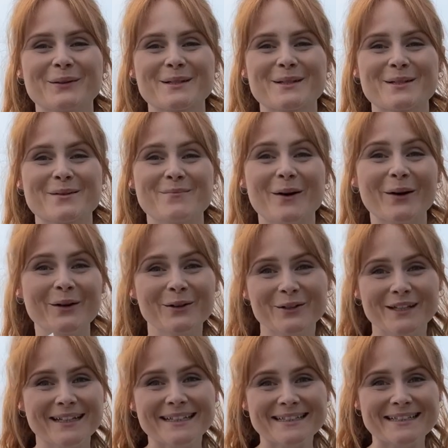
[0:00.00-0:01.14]
some
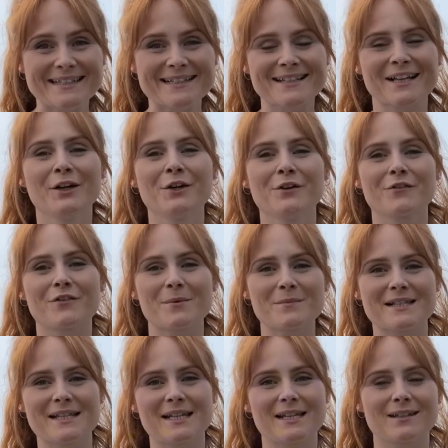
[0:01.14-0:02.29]
onions from
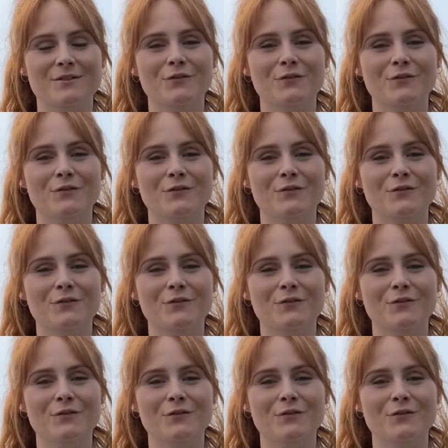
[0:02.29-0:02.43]
seed